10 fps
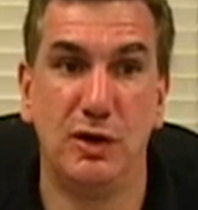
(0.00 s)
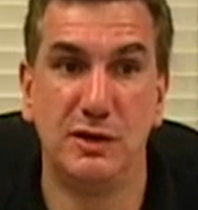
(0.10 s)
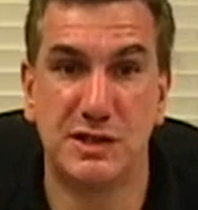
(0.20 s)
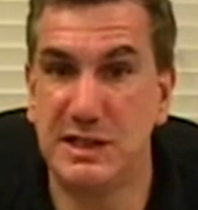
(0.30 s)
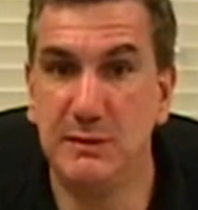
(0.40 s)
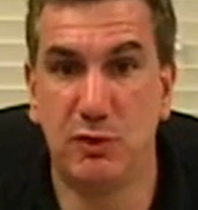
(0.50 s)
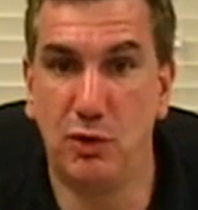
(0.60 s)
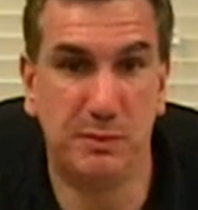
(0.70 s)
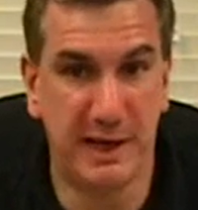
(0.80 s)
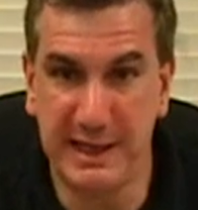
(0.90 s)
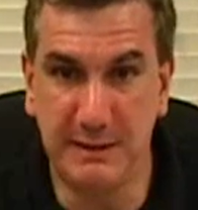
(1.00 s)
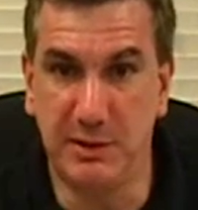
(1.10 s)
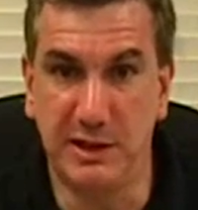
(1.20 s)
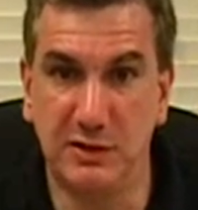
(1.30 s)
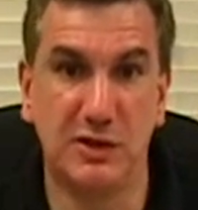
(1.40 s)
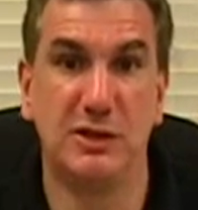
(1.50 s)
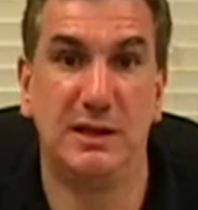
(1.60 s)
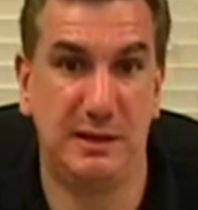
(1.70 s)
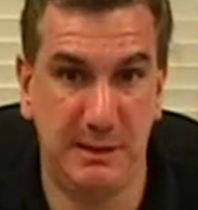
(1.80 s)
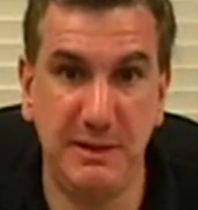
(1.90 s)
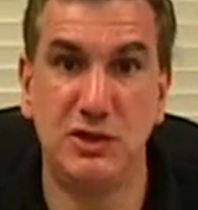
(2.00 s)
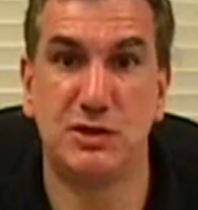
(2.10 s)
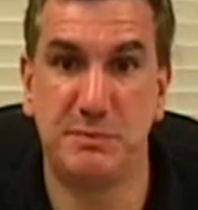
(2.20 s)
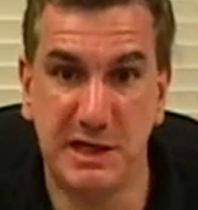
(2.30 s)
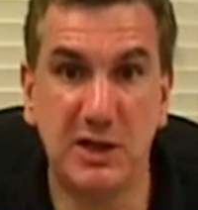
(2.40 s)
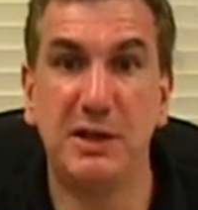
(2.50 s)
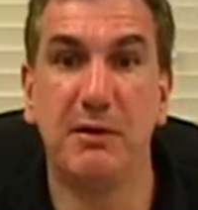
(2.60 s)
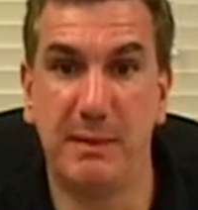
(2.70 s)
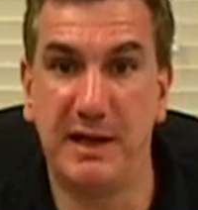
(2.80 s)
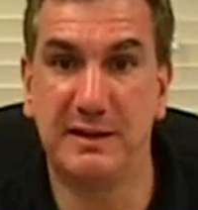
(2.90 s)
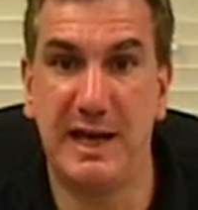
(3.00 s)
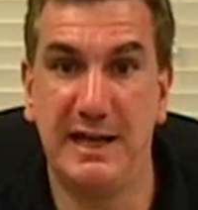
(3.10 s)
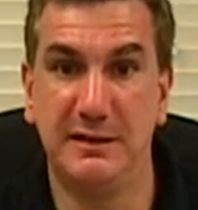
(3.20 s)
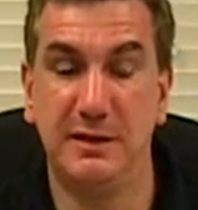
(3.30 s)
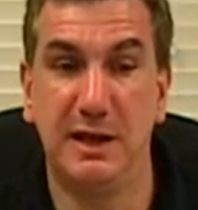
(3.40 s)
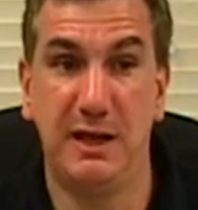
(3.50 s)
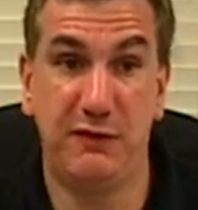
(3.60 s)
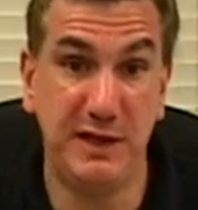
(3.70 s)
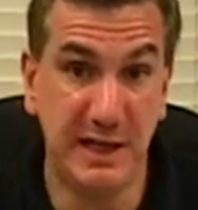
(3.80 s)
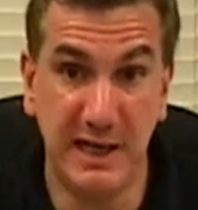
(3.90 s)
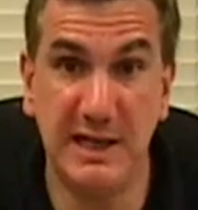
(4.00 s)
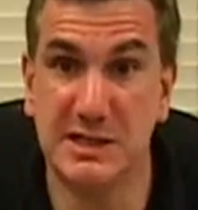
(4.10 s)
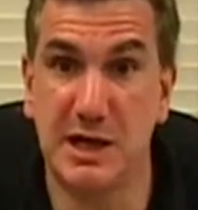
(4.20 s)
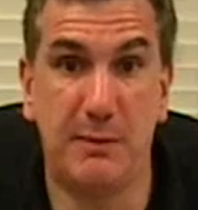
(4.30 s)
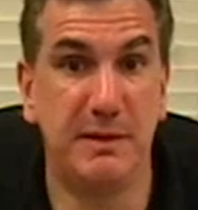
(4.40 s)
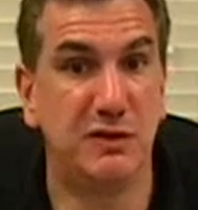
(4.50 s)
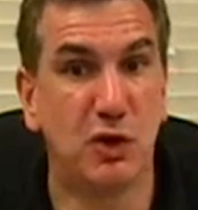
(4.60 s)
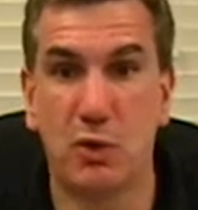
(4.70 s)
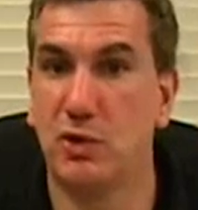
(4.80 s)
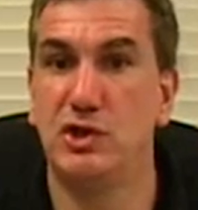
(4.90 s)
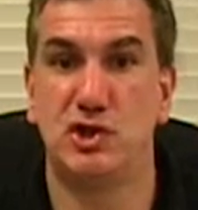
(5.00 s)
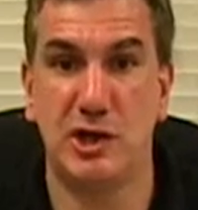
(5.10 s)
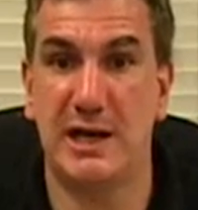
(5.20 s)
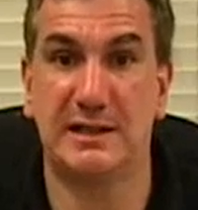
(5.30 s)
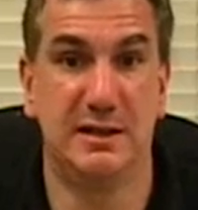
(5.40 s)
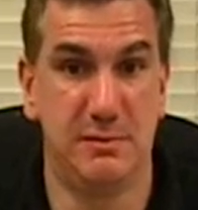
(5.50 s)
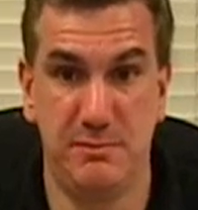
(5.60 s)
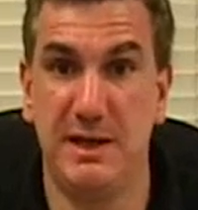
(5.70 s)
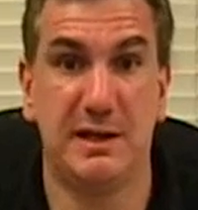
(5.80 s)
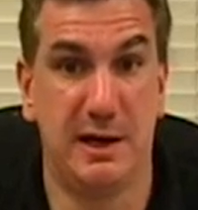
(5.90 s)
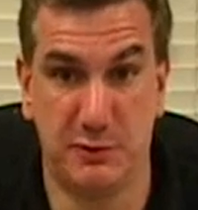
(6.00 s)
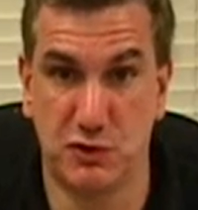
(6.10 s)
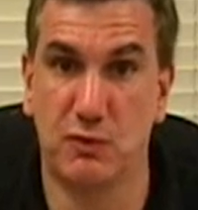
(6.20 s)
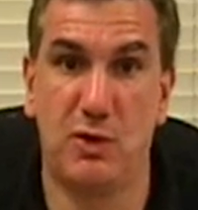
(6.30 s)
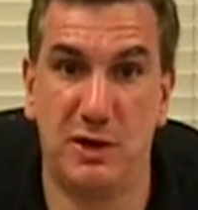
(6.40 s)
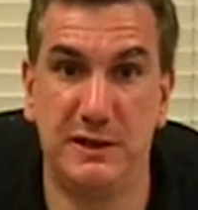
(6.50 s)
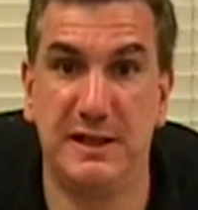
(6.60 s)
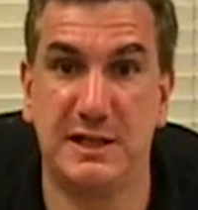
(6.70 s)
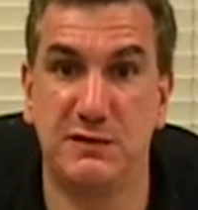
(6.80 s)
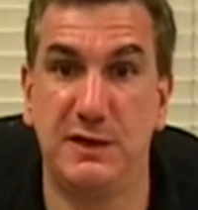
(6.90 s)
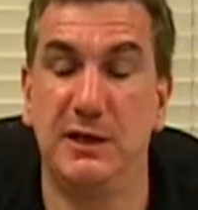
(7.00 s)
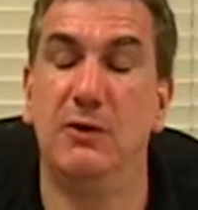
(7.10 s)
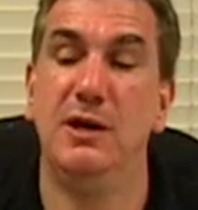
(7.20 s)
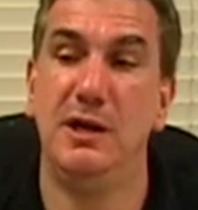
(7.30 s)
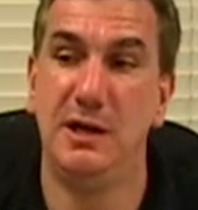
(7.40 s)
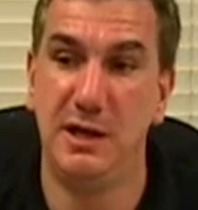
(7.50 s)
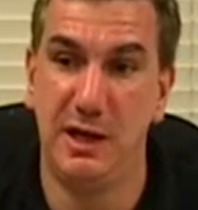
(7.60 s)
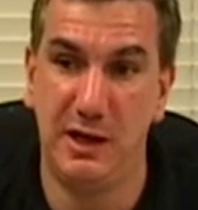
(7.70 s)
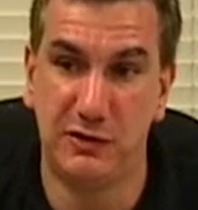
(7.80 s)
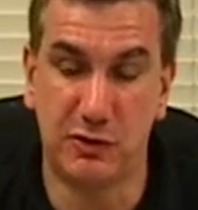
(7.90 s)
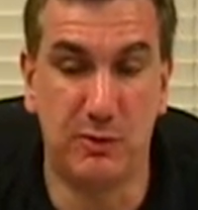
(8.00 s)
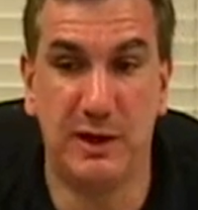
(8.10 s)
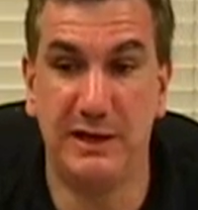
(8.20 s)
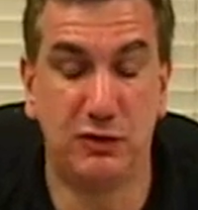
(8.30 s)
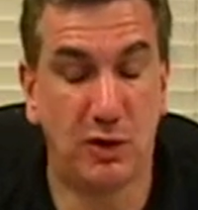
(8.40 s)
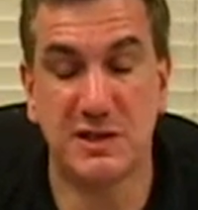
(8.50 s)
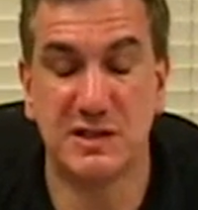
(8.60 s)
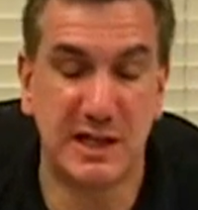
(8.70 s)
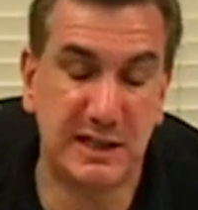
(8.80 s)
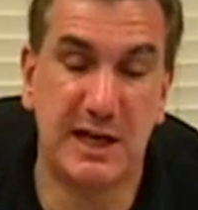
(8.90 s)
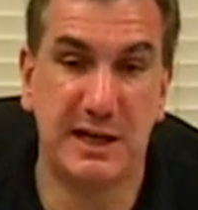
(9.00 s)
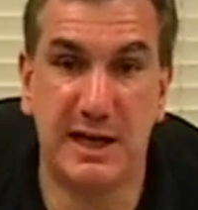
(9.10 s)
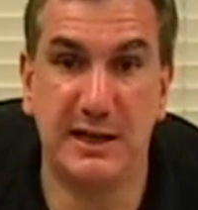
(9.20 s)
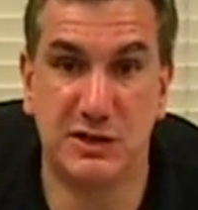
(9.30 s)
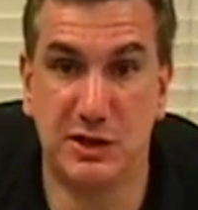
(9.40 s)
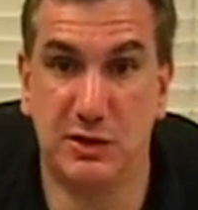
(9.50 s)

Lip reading: steamrolled by anybody. Let me just be clear about that. If he is, I'll be totally shocked and admit I was wrong on the next video. So, and Dawson's not the kind of guy that's